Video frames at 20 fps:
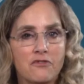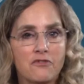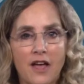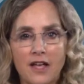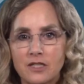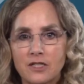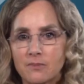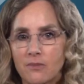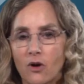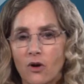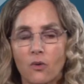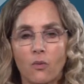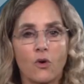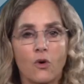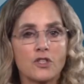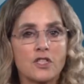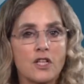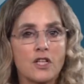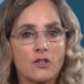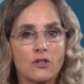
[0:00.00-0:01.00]
Facebook?
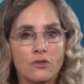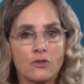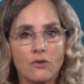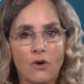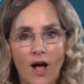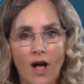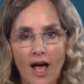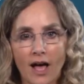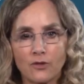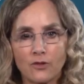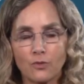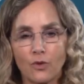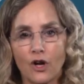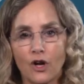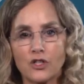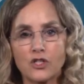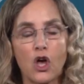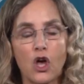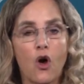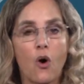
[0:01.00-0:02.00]
Was it Google
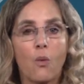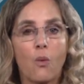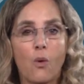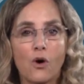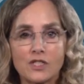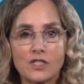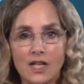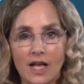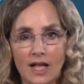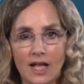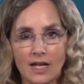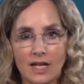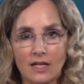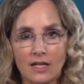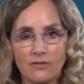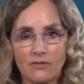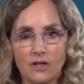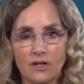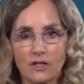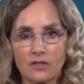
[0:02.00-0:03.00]
AdWords? Was it a
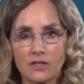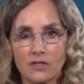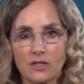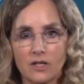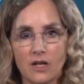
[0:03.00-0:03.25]
leaflet?